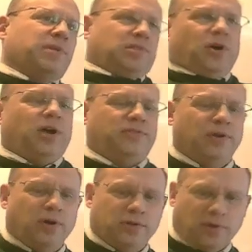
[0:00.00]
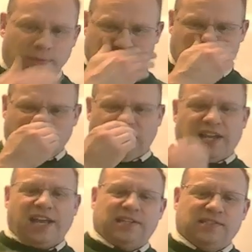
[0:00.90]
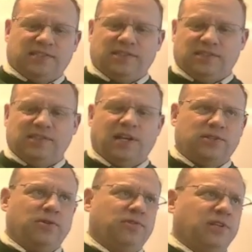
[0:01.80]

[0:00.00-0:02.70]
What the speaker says: taught that all chromosomes look like X's, and it's not true.